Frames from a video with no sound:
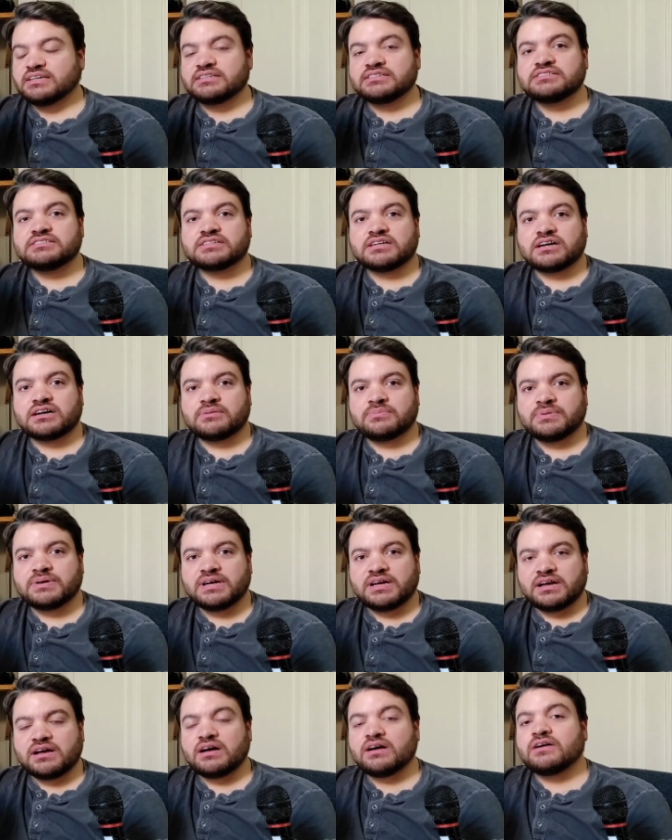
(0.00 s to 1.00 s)
job
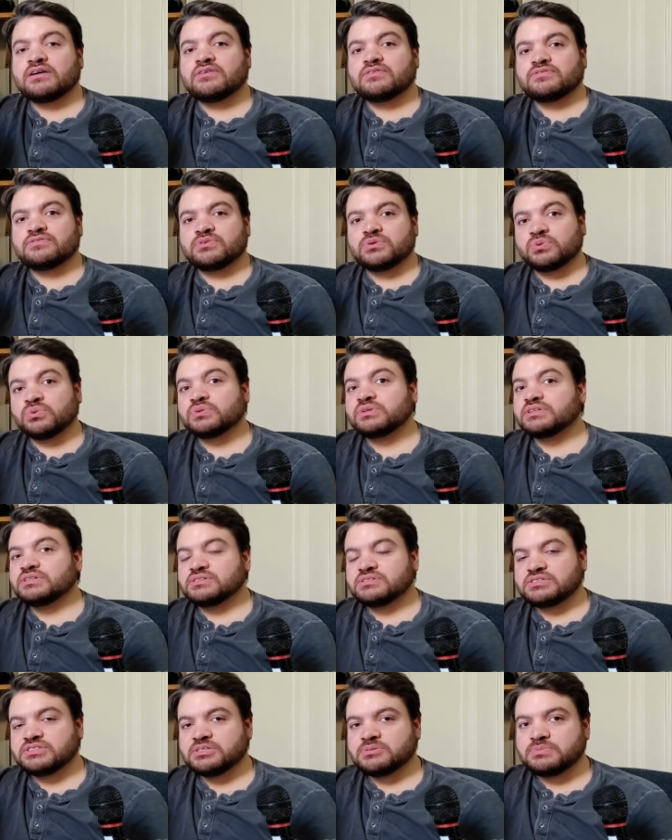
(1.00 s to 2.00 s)
of cooling
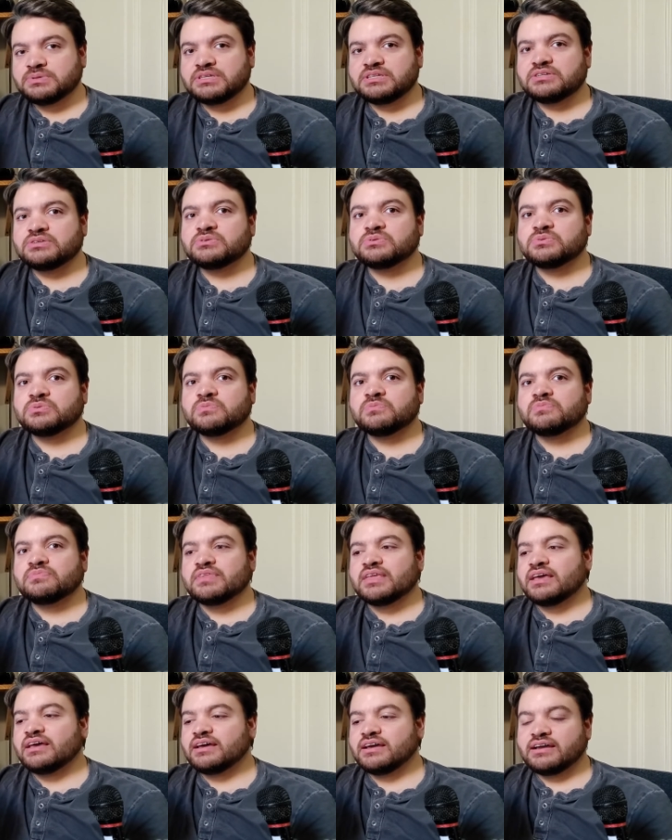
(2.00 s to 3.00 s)
your CPU.
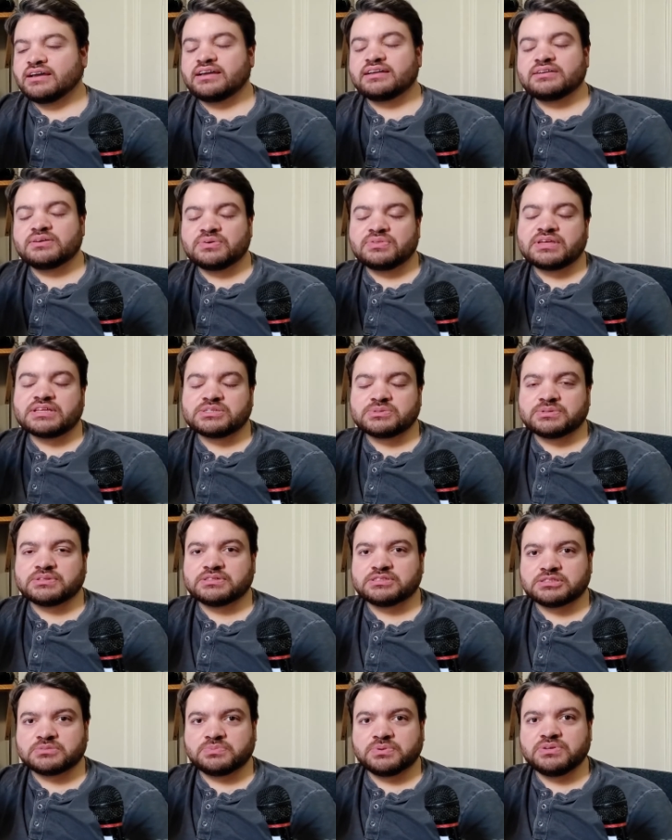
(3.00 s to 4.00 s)
I know that's what they're
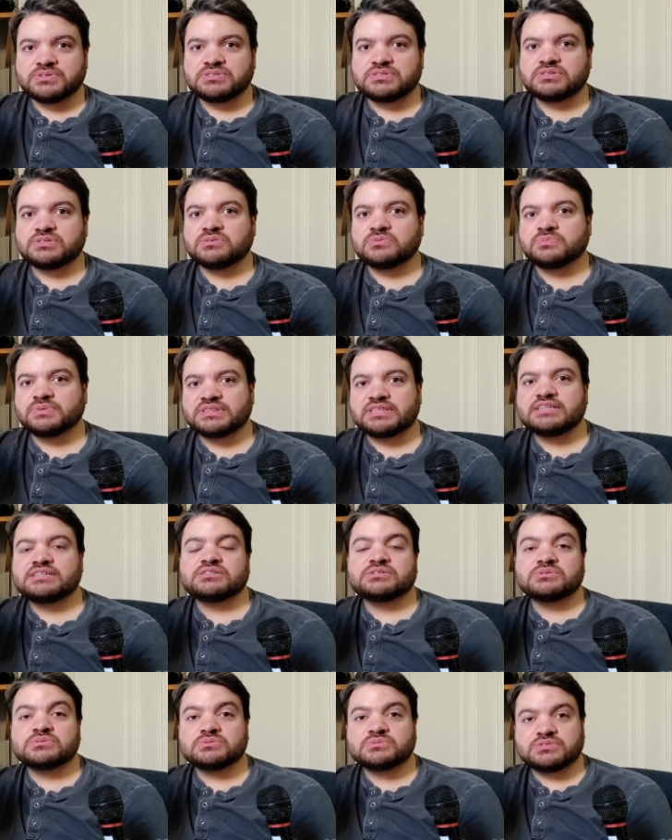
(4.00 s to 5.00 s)
supposed to do, but they
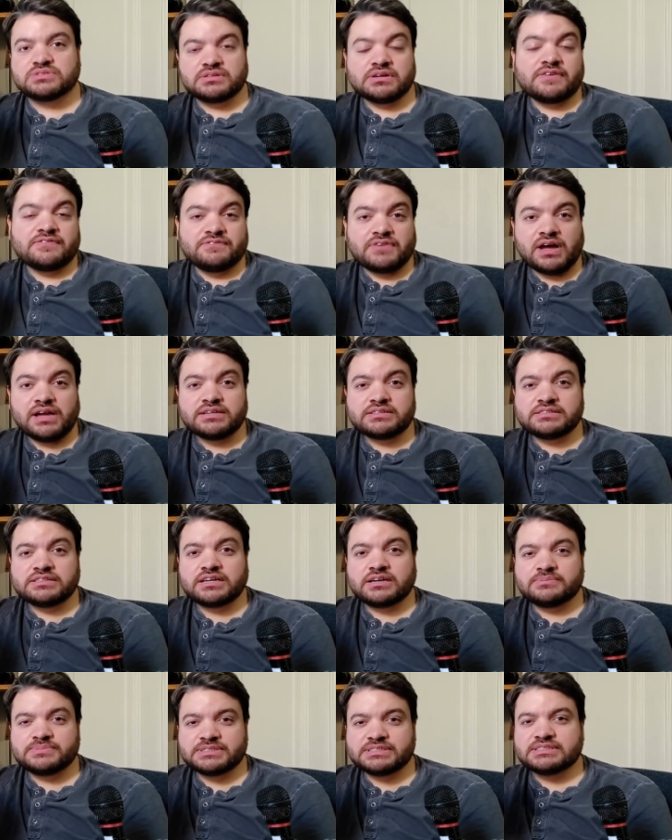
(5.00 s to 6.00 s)
do a fine
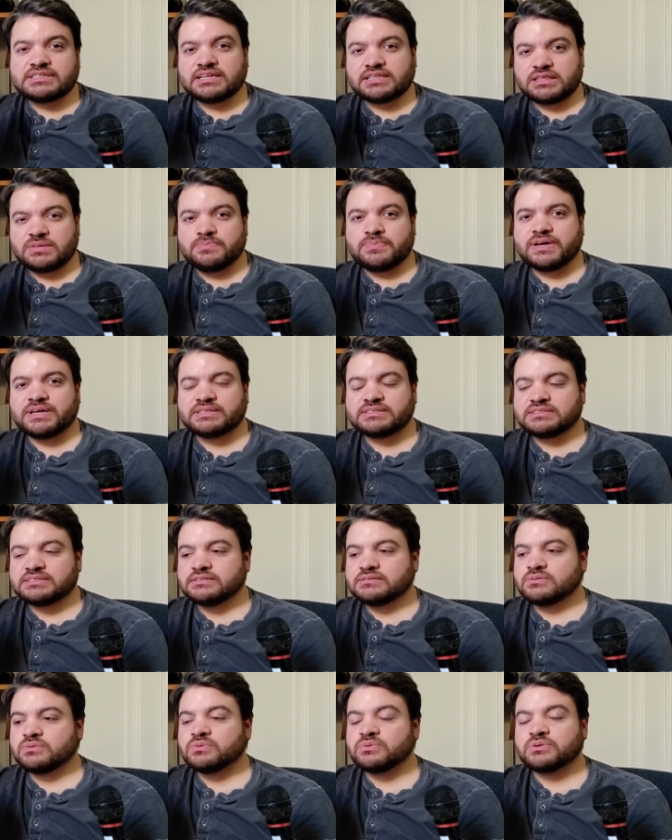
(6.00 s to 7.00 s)
job, just not the best,
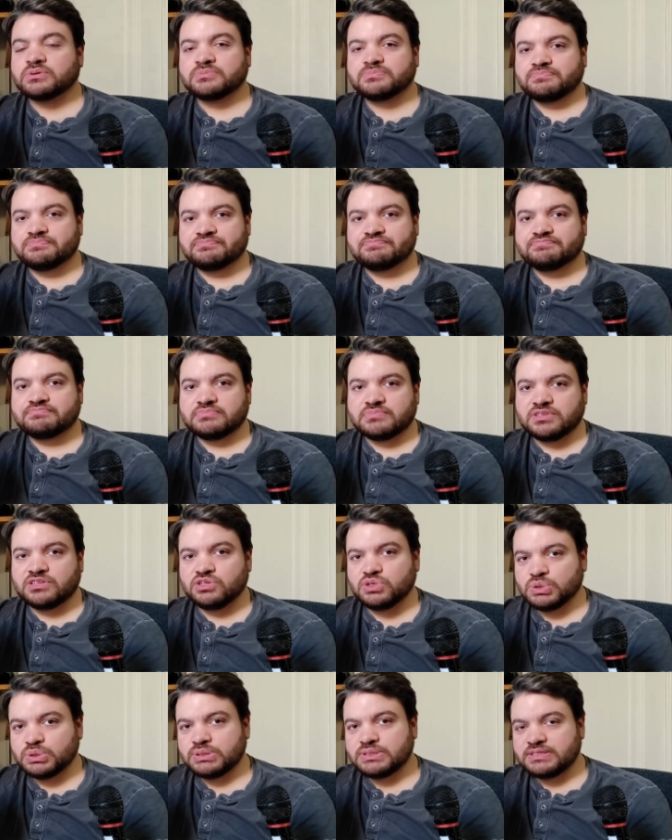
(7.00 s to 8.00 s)
or
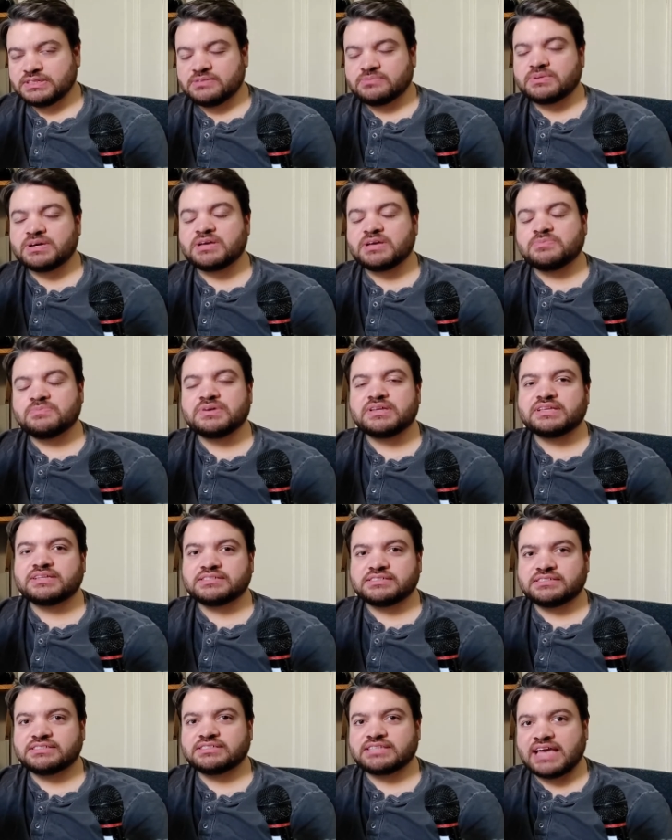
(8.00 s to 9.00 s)
good in my opinion,
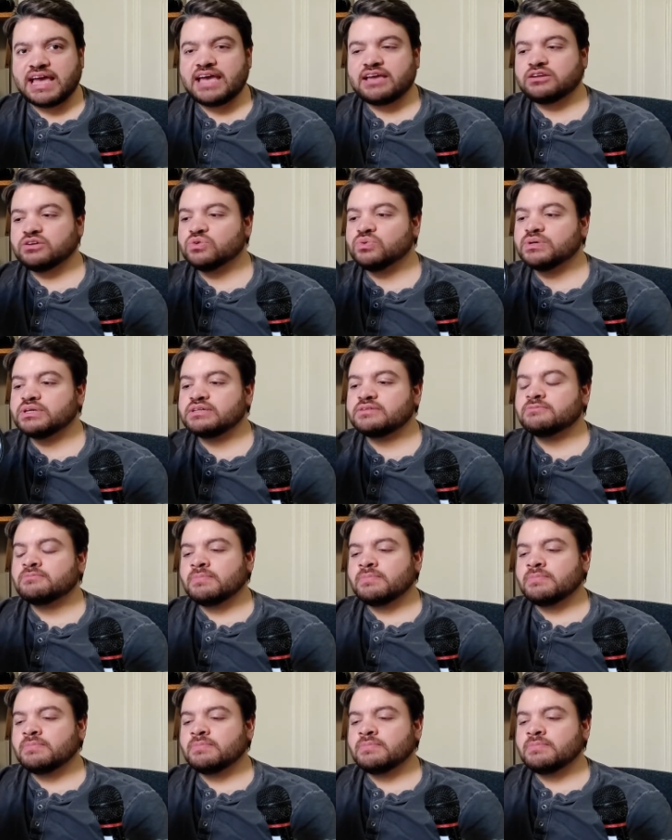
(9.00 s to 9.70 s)
just adequate.